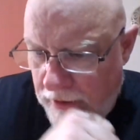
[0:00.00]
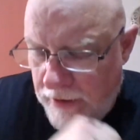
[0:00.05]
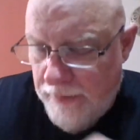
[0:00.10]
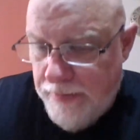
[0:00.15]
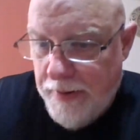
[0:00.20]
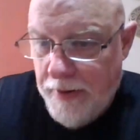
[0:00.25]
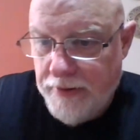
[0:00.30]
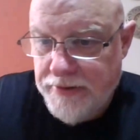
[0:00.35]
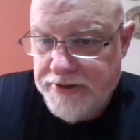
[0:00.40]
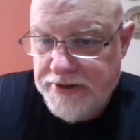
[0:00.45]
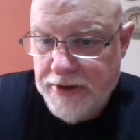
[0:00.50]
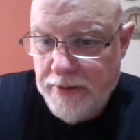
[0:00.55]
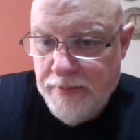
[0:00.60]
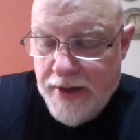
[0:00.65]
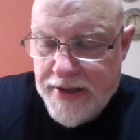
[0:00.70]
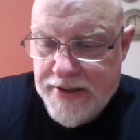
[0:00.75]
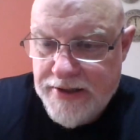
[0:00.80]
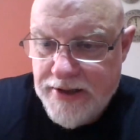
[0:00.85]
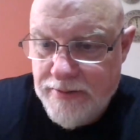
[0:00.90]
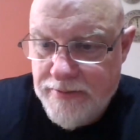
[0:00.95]
posted
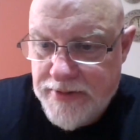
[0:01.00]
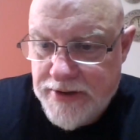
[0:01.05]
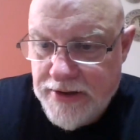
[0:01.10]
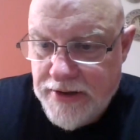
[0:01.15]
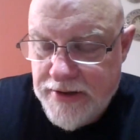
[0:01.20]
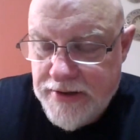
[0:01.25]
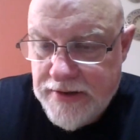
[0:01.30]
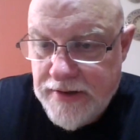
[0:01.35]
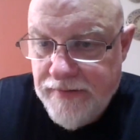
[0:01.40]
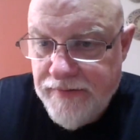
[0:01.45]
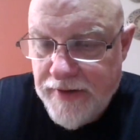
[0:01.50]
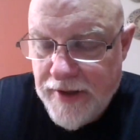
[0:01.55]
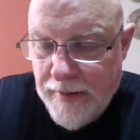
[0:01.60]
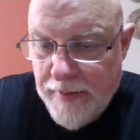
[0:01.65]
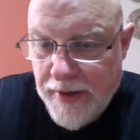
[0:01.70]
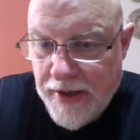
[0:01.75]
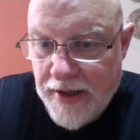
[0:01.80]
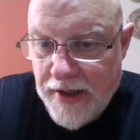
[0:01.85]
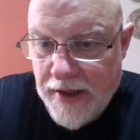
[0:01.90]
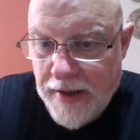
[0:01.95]
by some sleazy
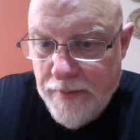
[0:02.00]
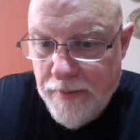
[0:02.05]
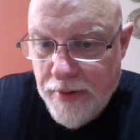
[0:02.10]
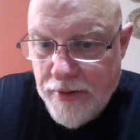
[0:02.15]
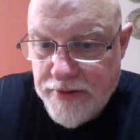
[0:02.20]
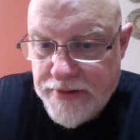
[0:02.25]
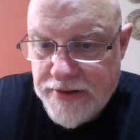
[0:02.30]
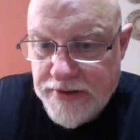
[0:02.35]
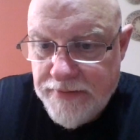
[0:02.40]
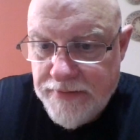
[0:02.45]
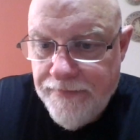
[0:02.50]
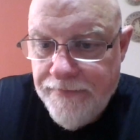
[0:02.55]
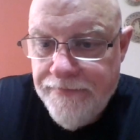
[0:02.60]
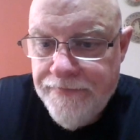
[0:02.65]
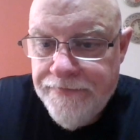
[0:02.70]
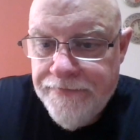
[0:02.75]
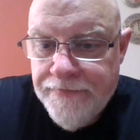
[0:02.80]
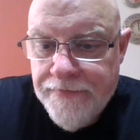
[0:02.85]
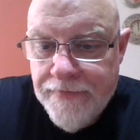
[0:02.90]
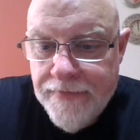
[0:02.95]
fly-by-night person
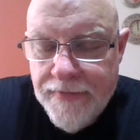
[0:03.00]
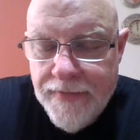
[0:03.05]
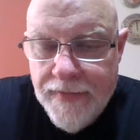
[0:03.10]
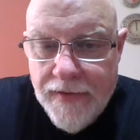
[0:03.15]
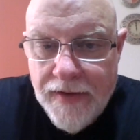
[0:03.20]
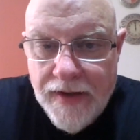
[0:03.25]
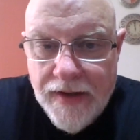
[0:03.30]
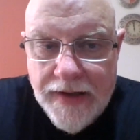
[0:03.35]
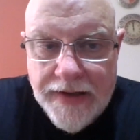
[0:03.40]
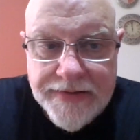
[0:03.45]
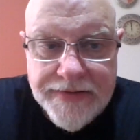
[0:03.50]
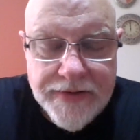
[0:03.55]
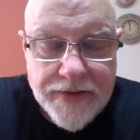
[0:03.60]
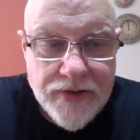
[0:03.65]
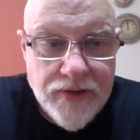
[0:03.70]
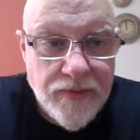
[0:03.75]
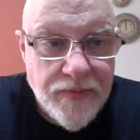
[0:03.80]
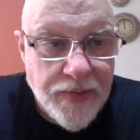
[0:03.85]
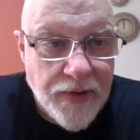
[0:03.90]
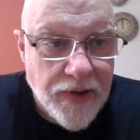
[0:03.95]
as a
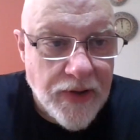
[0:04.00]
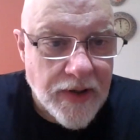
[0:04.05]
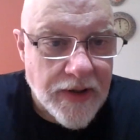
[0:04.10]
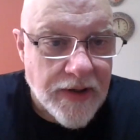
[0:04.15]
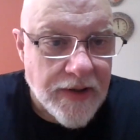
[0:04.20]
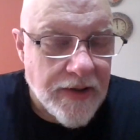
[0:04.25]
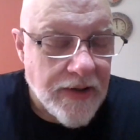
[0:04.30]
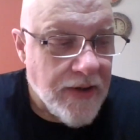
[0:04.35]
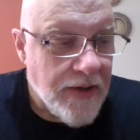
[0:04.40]
new book.